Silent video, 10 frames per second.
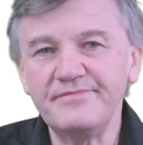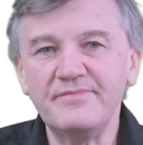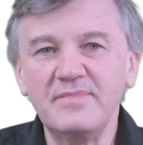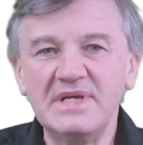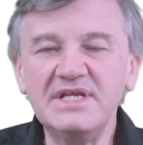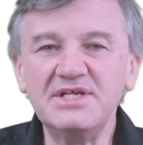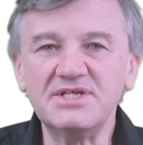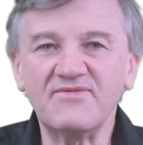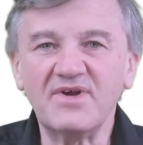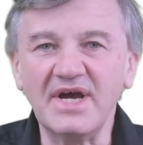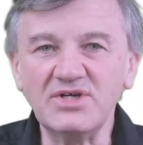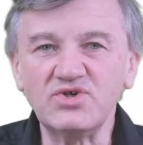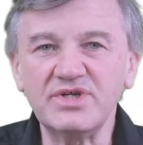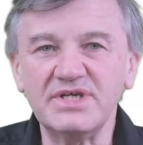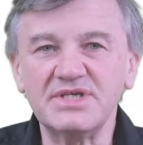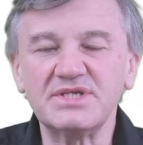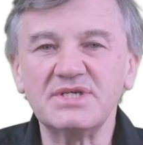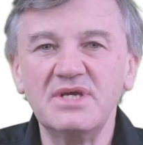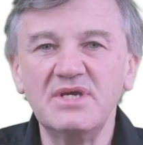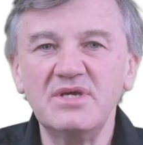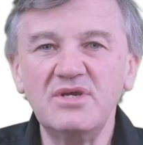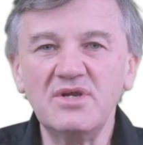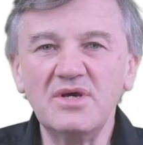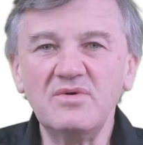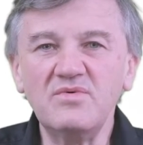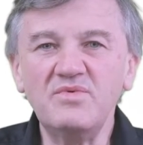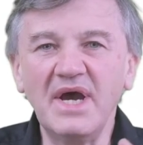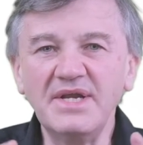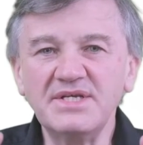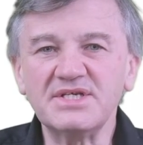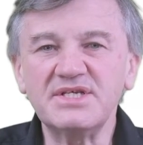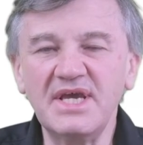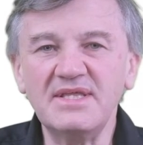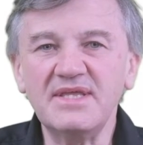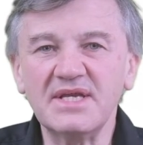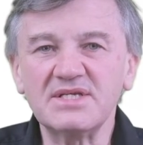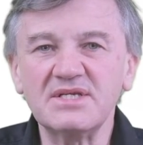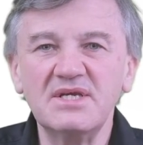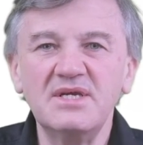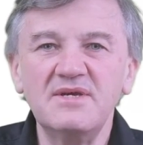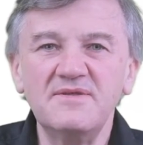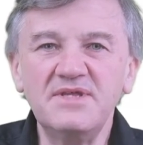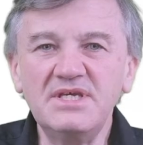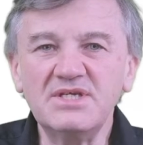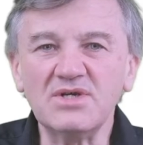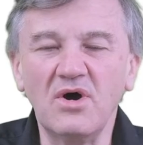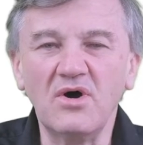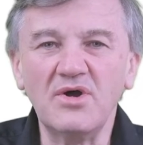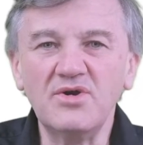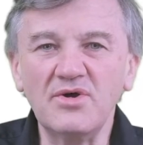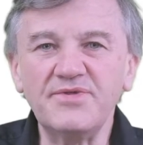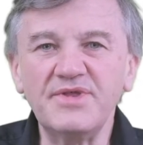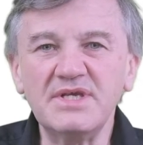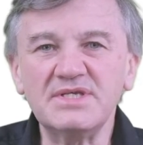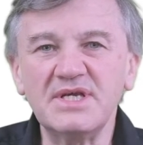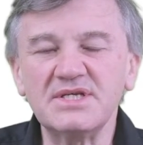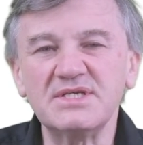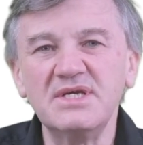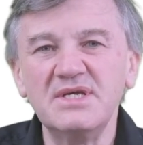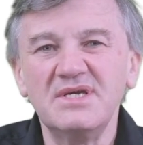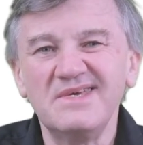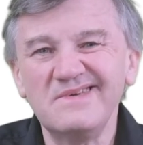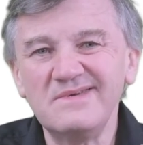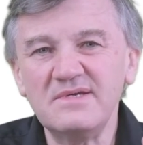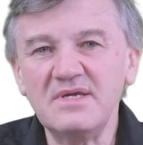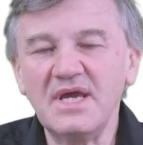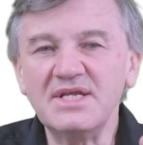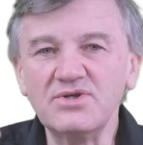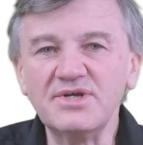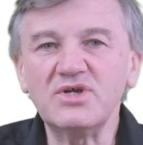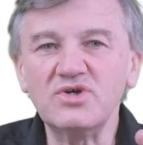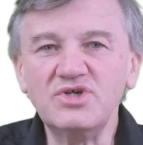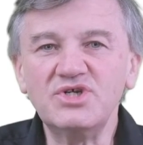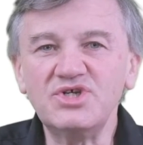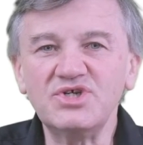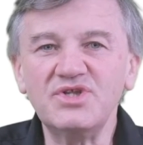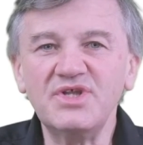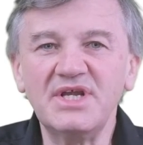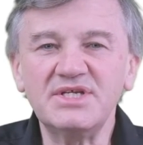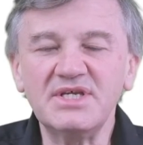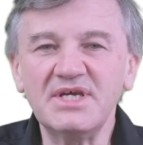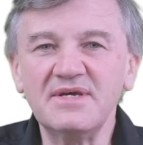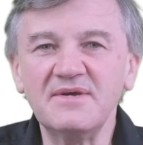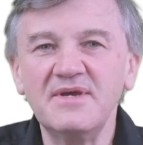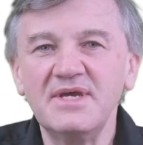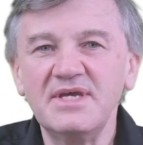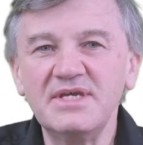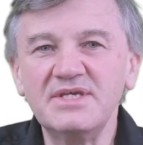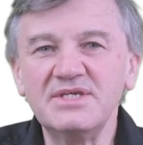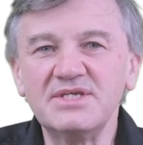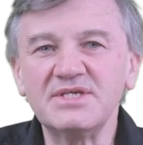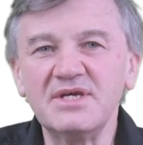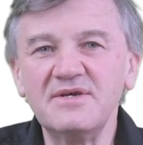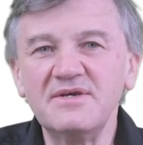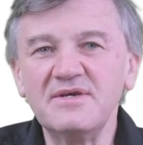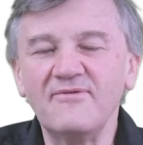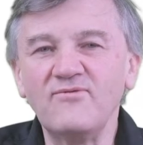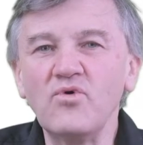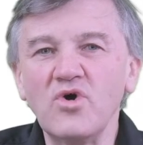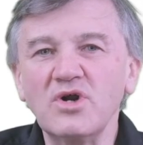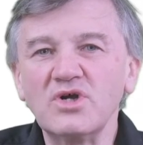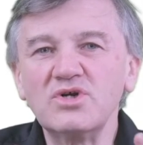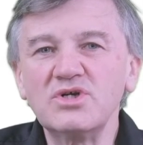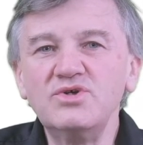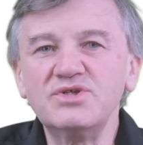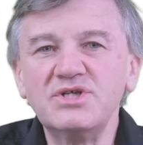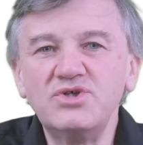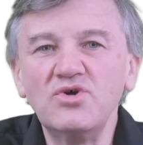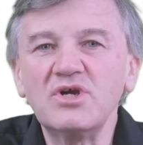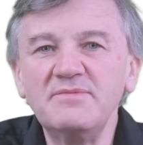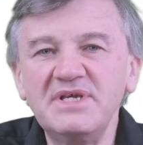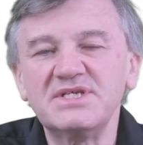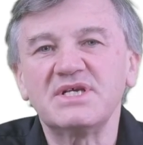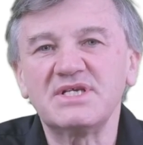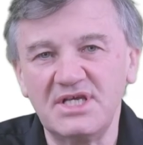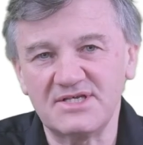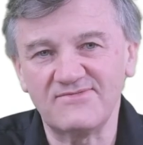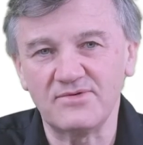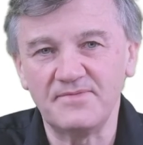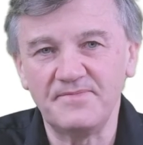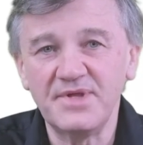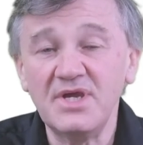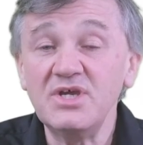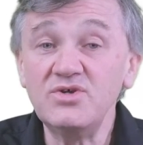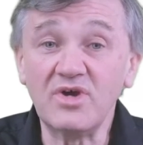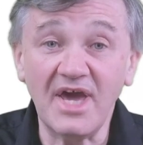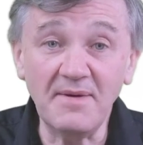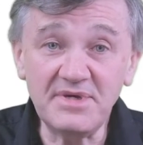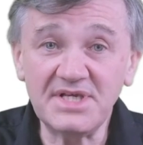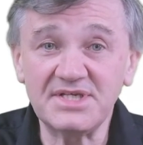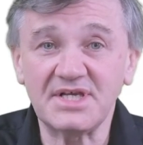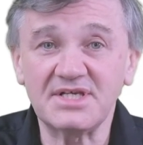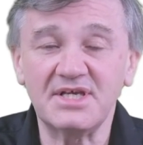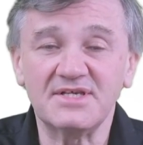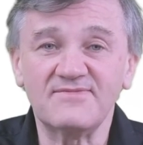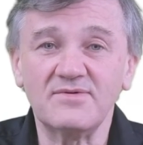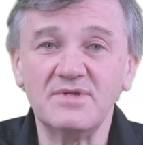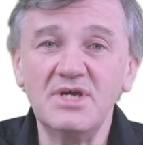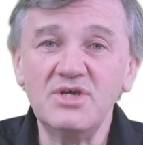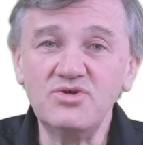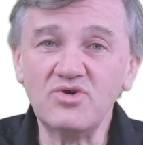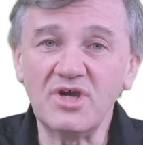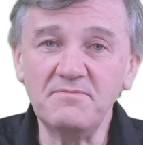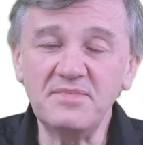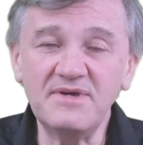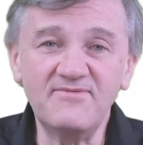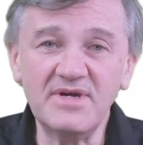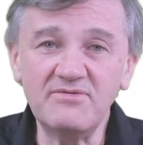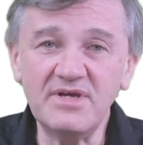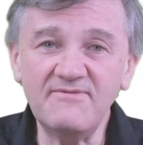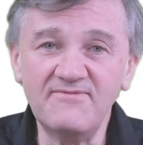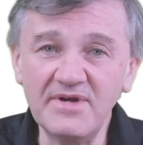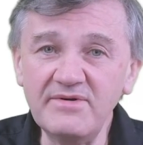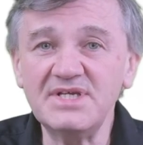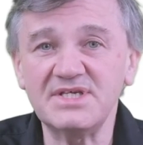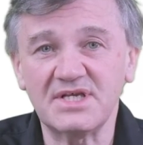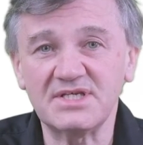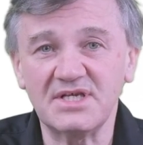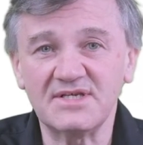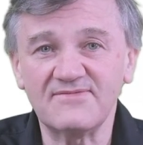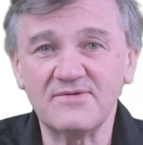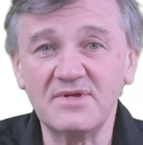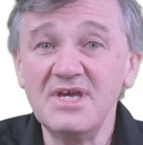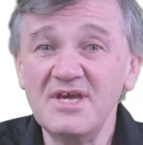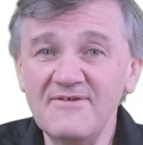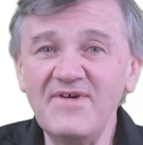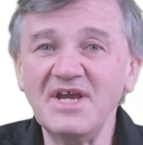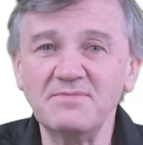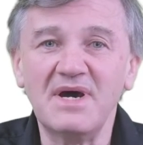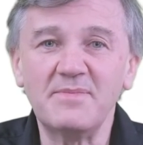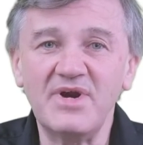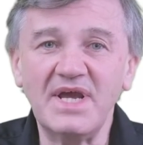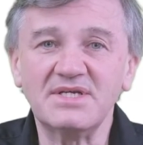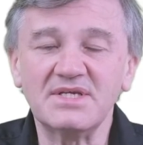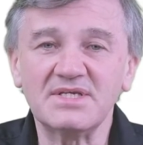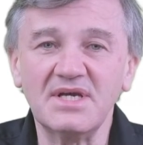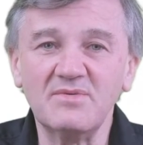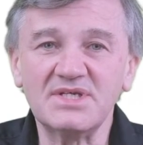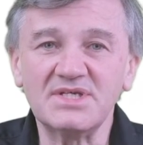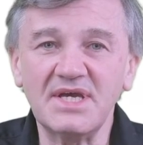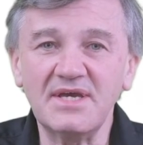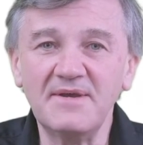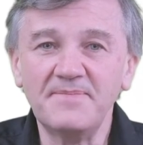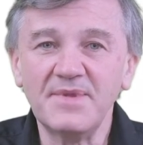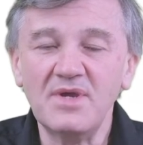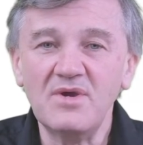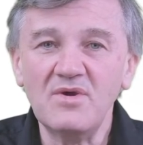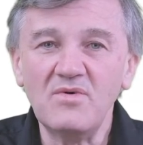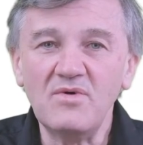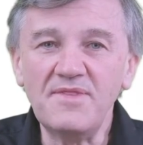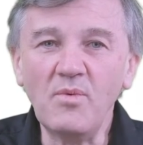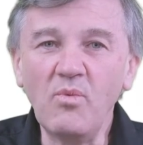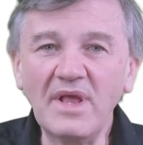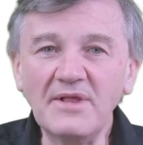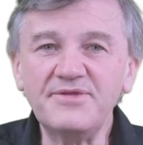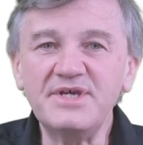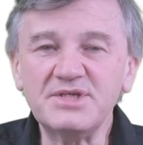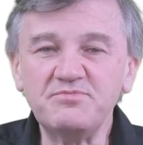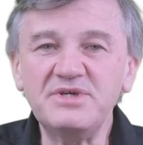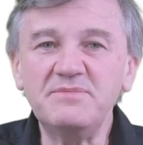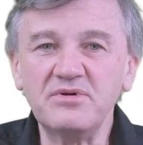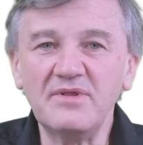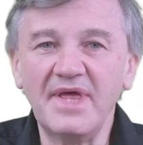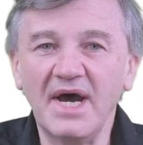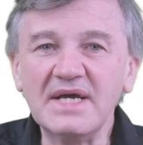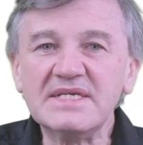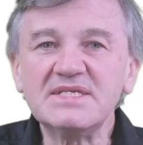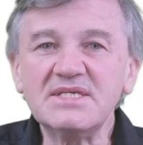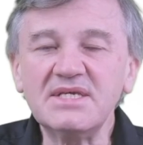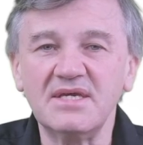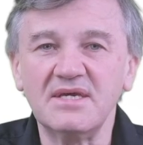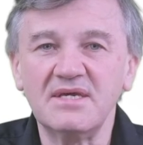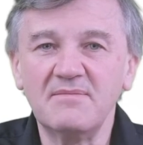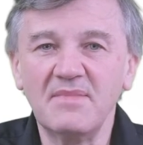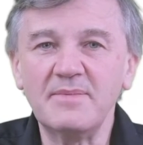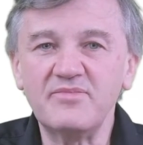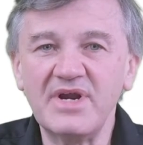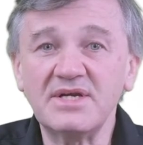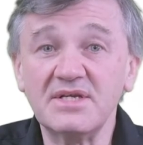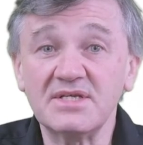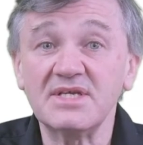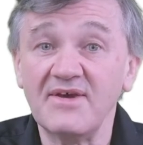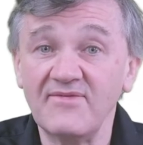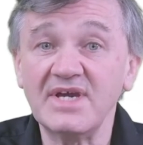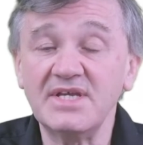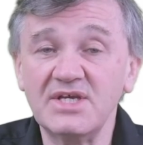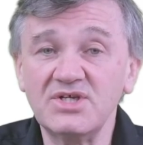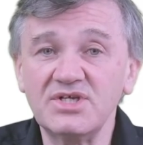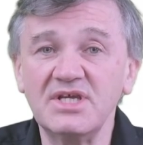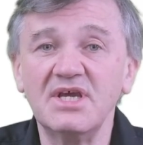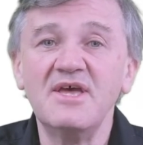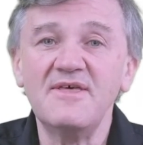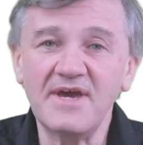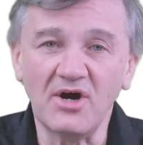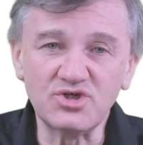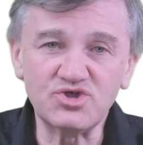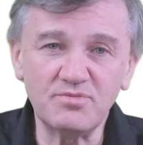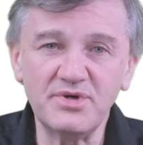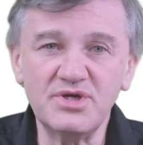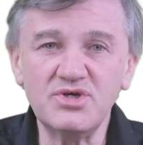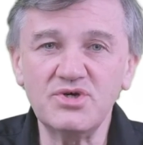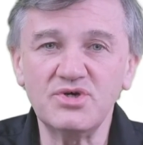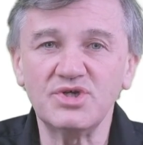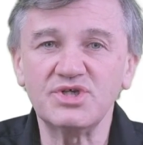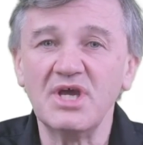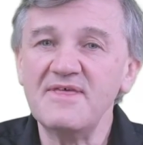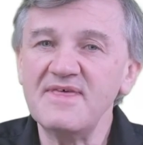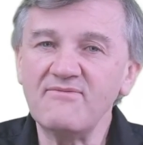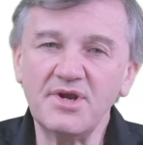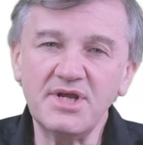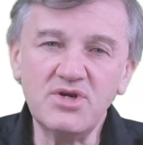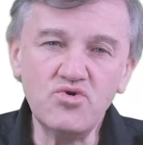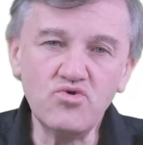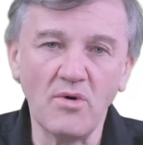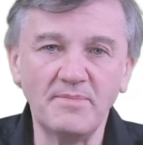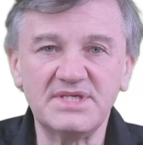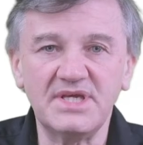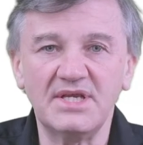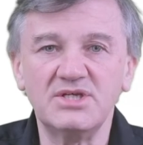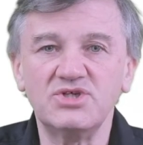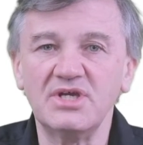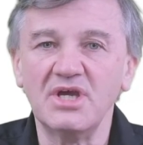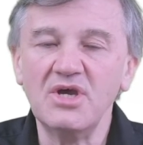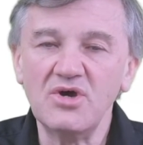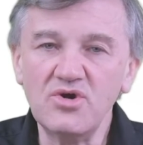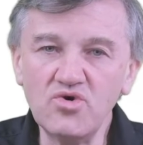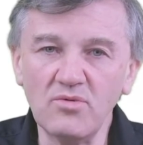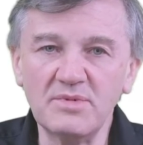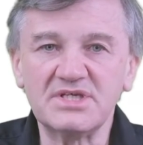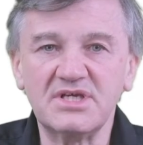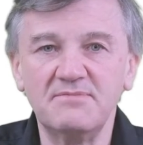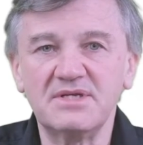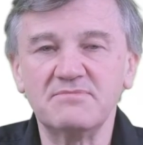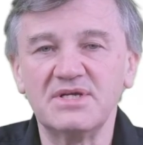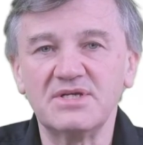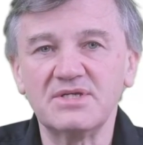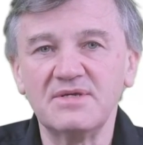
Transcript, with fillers: leaders of countries. You know, we understand that these are not things that, and it's not a condition that uh, is uh, a foregone conclusion that you're not going to be successful. You can be successful. You can be very, very successful. In fact, in my practice, I would say the wealthiest people that I see in my practice have ADHD. They're entrepreneurs. They've got enormous energy, enormous commitment,